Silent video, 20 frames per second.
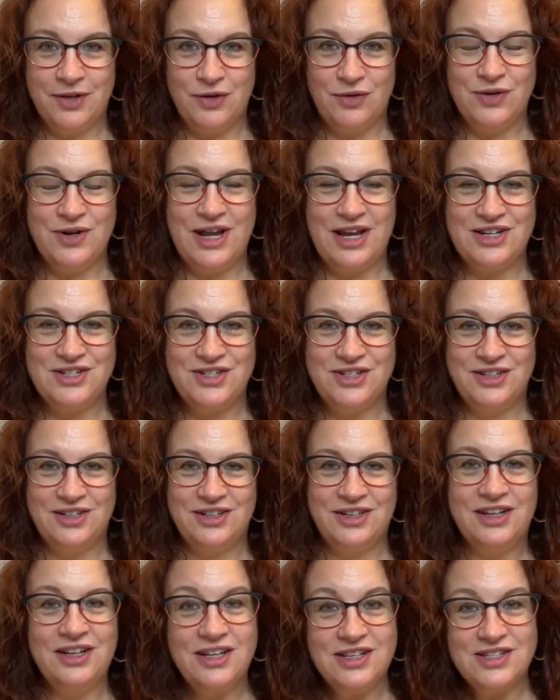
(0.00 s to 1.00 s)

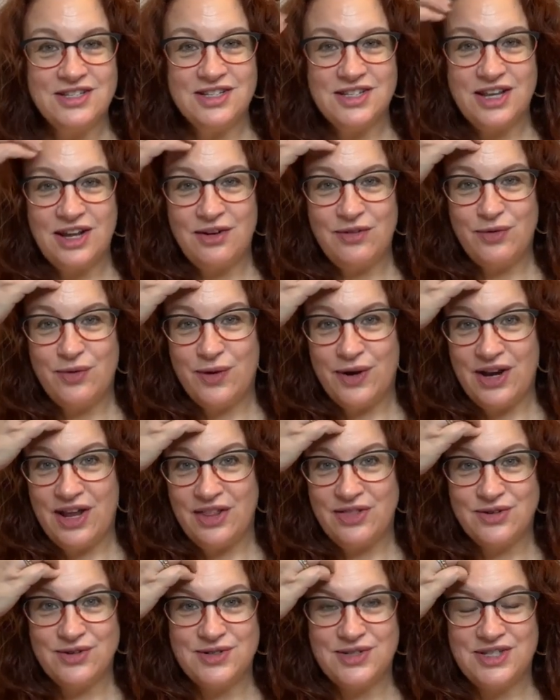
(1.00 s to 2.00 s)
creation instead of what
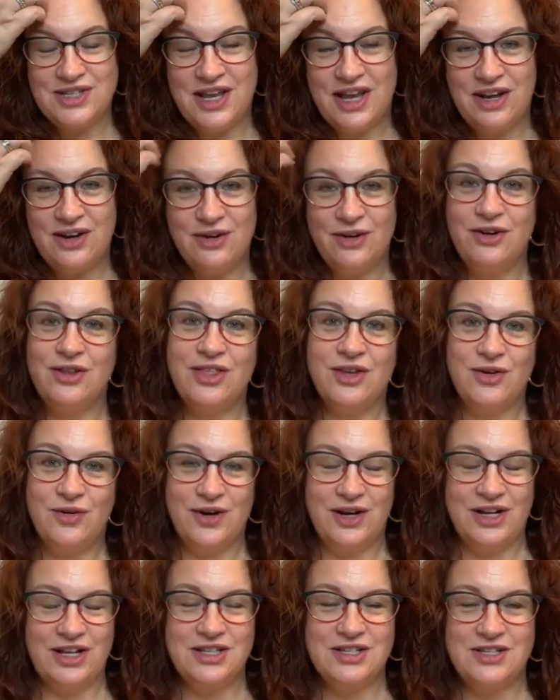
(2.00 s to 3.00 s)
others said or the
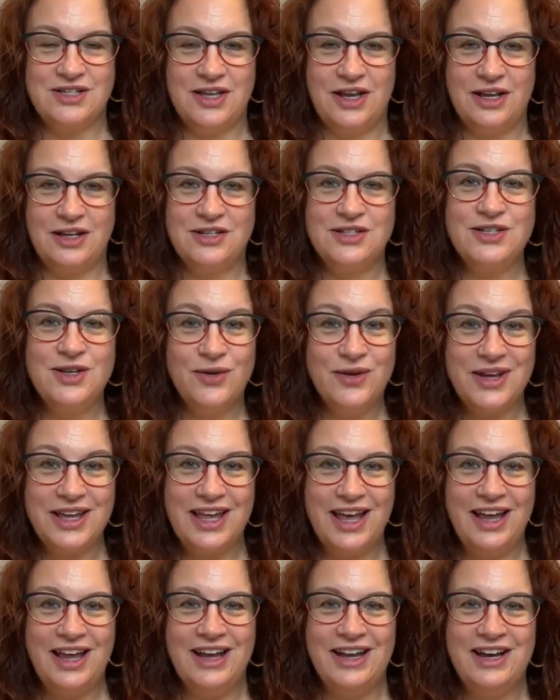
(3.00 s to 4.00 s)
critics said. So
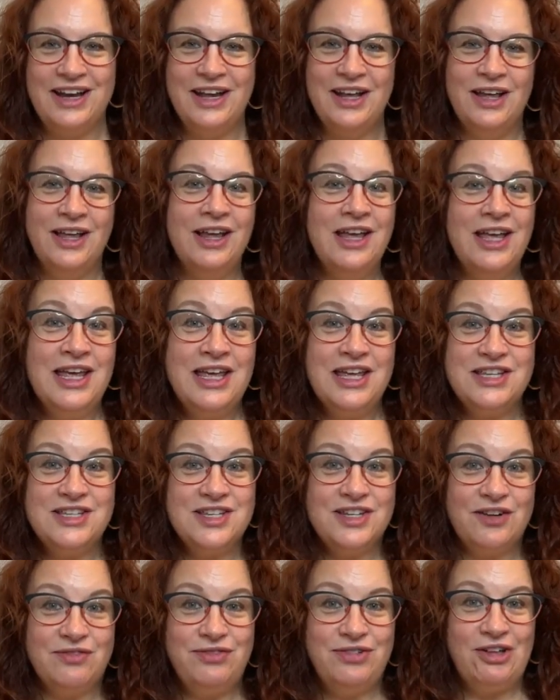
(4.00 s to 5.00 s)
again,
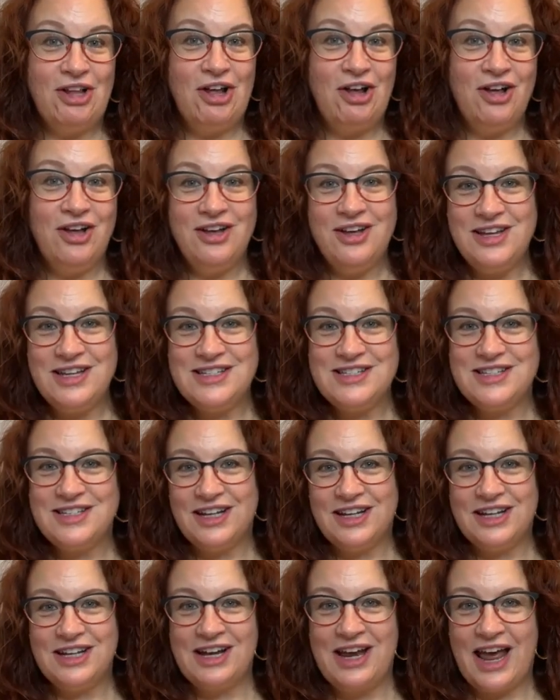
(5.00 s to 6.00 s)
is it a flaw? Is
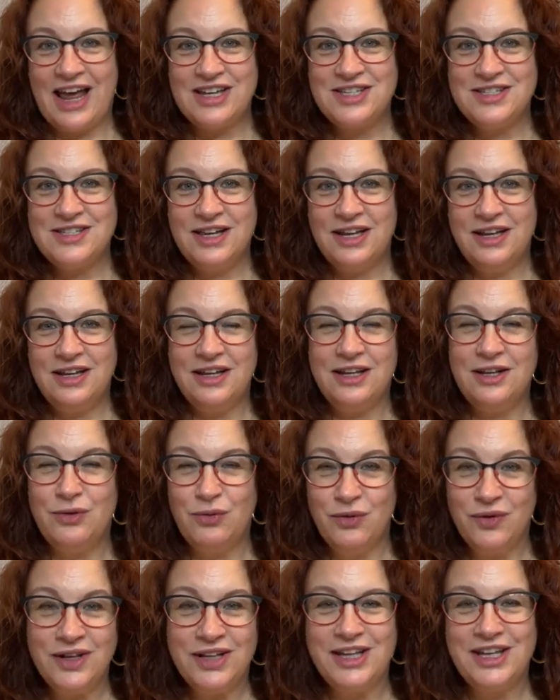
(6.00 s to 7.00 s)
it an asset?
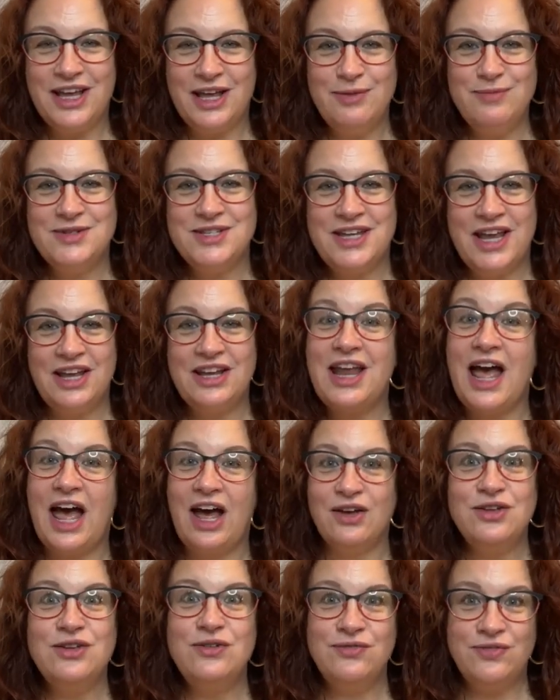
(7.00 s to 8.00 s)
It really comes down to
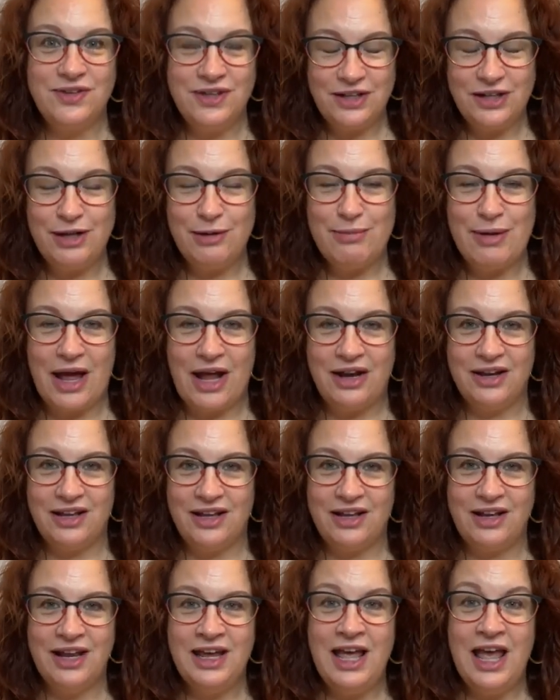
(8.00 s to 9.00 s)
how you feel about
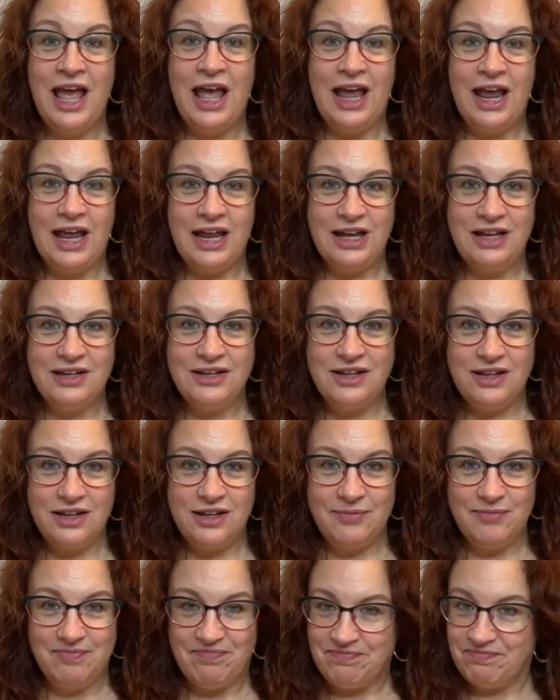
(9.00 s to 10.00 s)
it. And
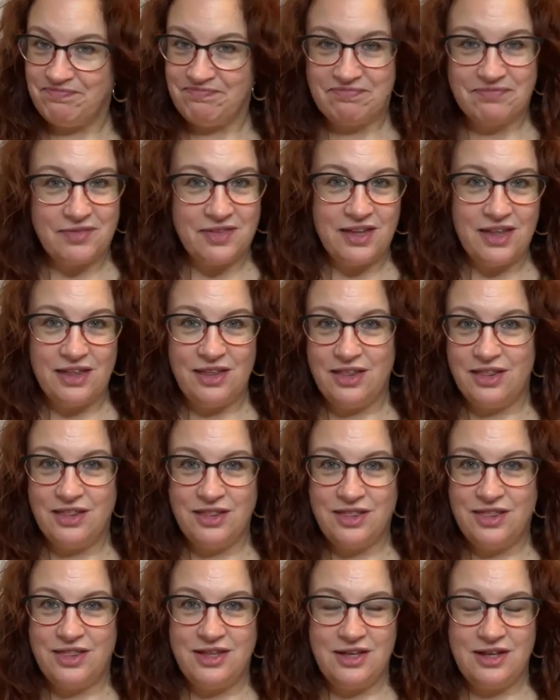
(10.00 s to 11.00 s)

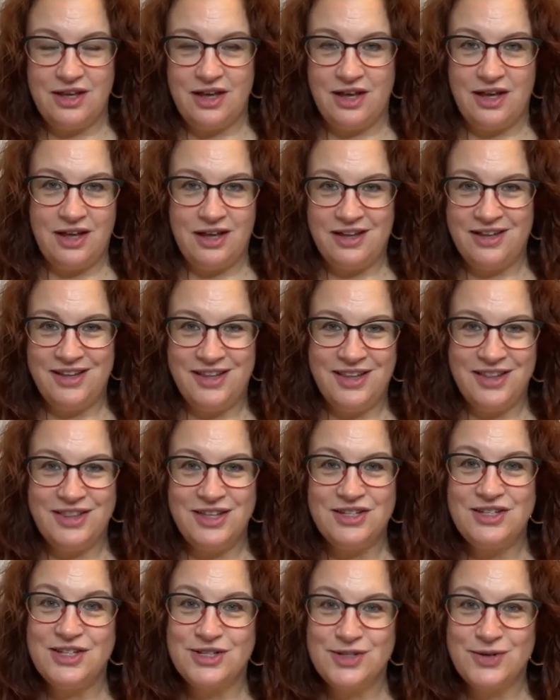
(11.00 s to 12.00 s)
the, uh,
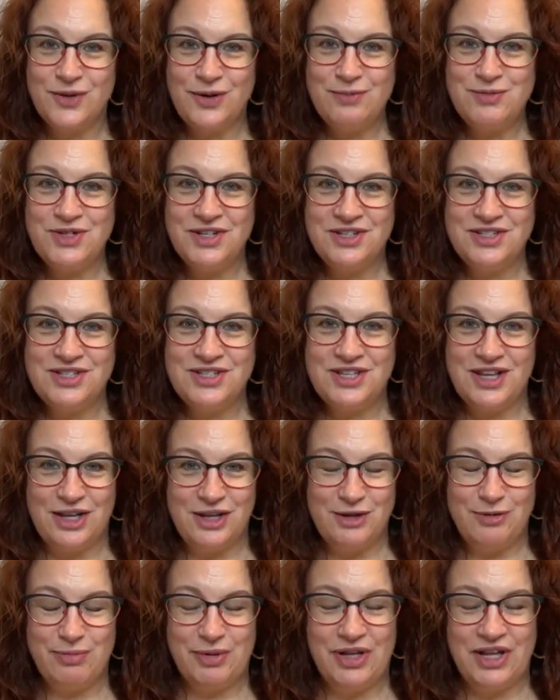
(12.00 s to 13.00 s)
the descriptions
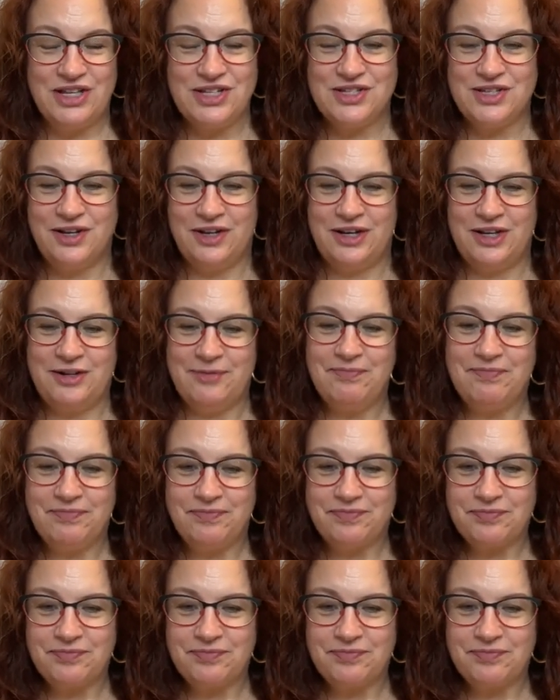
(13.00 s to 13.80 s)
that you place on it.